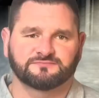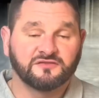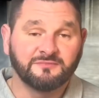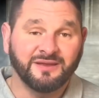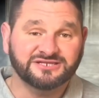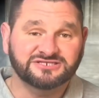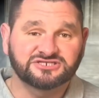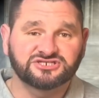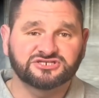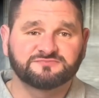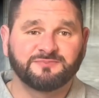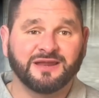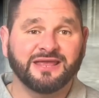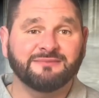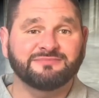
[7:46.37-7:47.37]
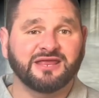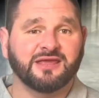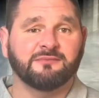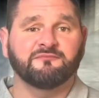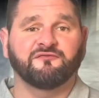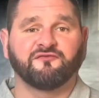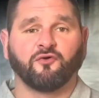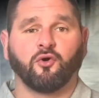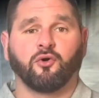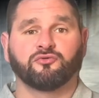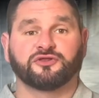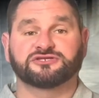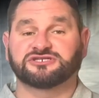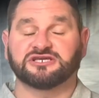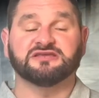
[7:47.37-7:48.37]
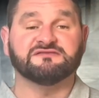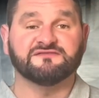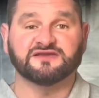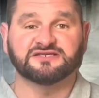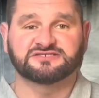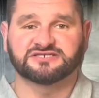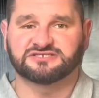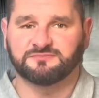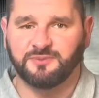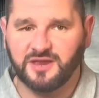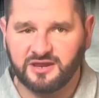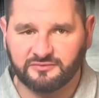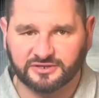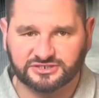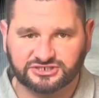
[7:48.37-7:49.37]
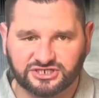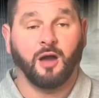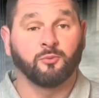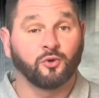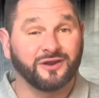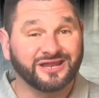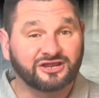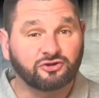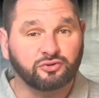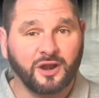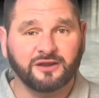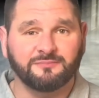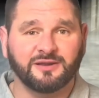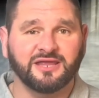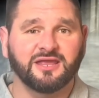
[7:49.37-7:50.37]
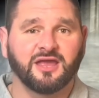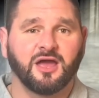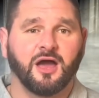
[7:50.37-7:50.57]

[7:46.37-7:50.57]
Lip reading: The messages blamed him for the TV's disappearance and were incredibly